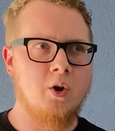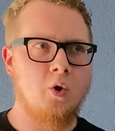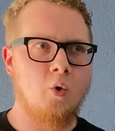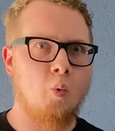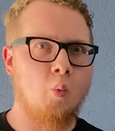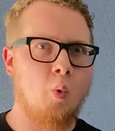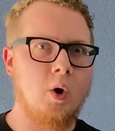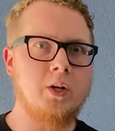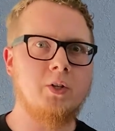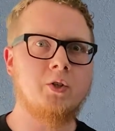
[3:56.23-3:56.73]

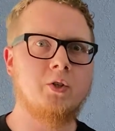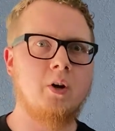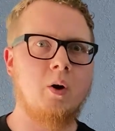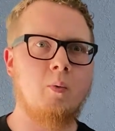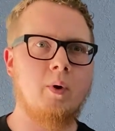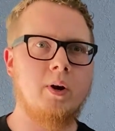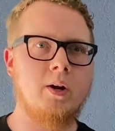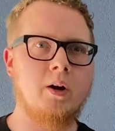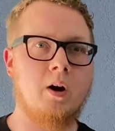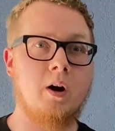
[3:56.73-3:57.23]
what's
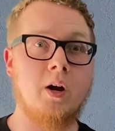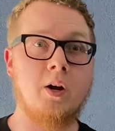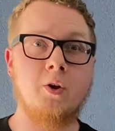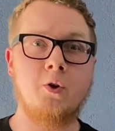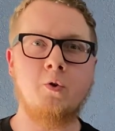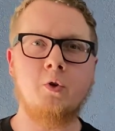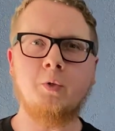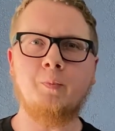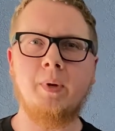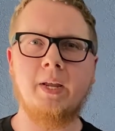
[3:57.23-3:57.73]
going on,
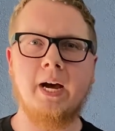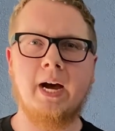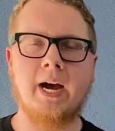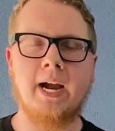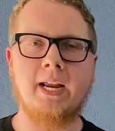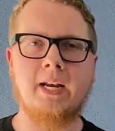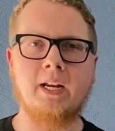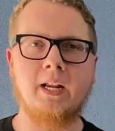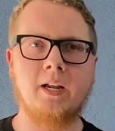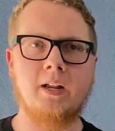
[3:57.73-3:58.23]
who's
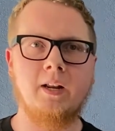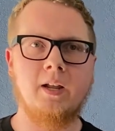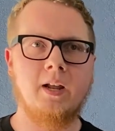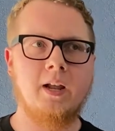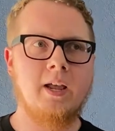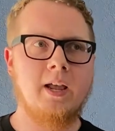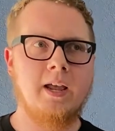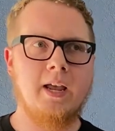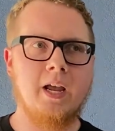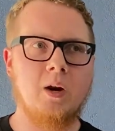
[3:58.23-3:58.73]
behind it,
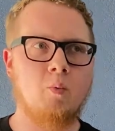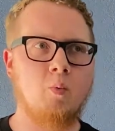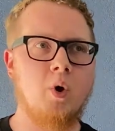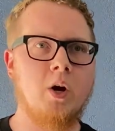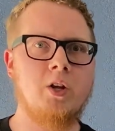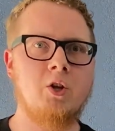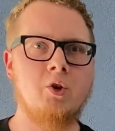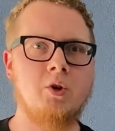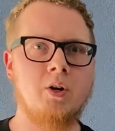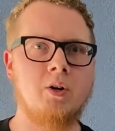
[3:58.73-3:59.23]
and
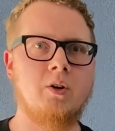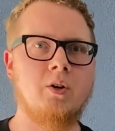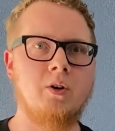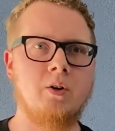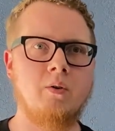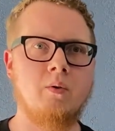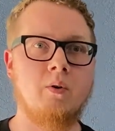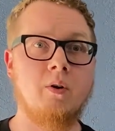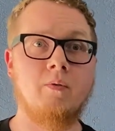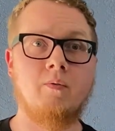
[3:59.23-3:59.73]
what you can
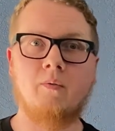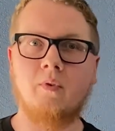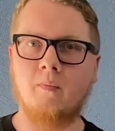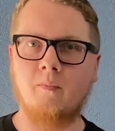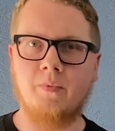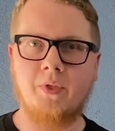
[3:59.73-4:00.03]
do from